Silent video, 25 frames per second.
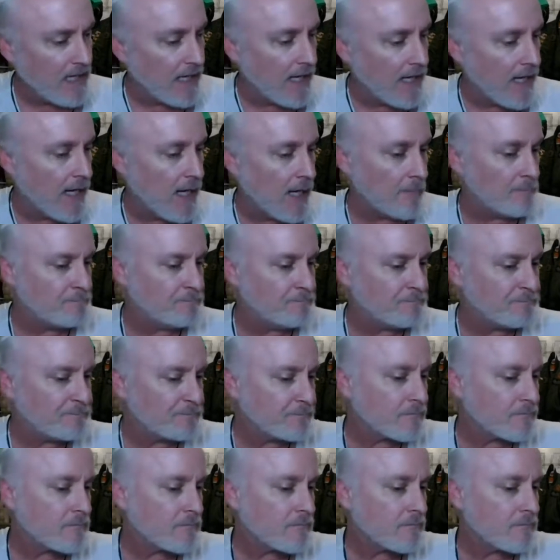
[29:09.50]
All
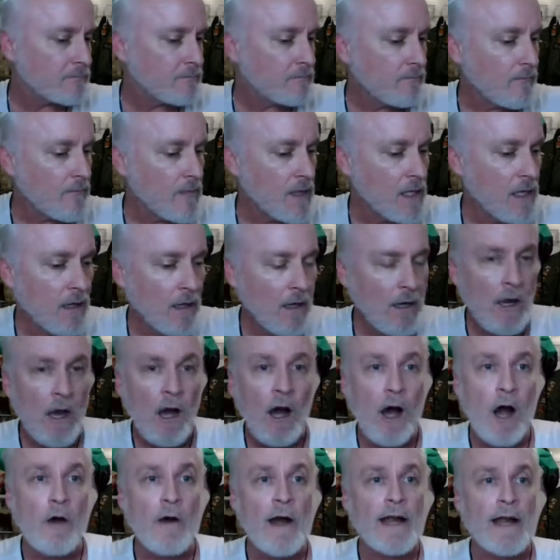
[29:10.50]

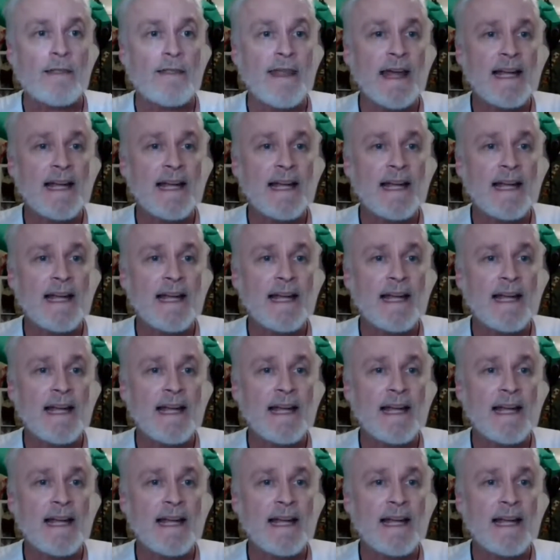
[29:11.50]
right.